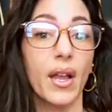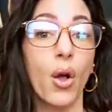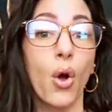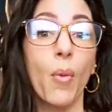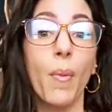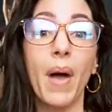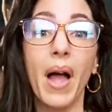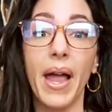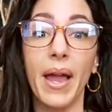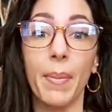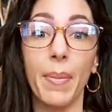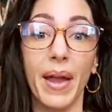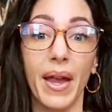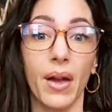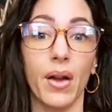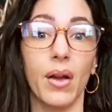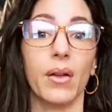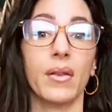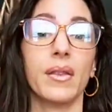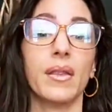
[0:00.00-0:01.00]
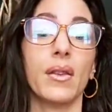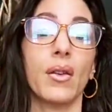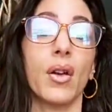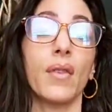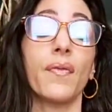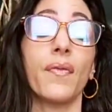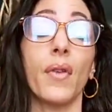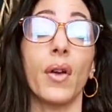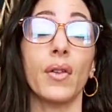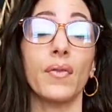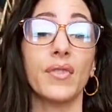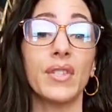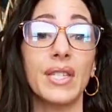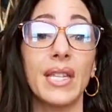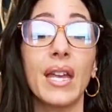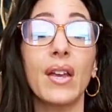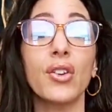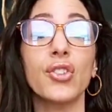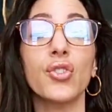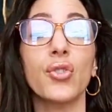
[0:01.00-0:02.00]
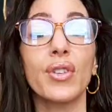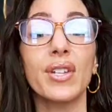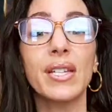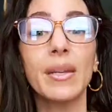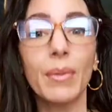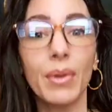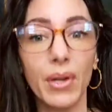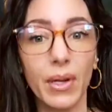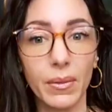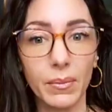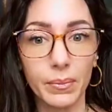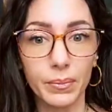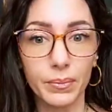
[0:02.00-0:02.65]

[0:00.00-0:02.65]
go buy a pair of sneakers or similar.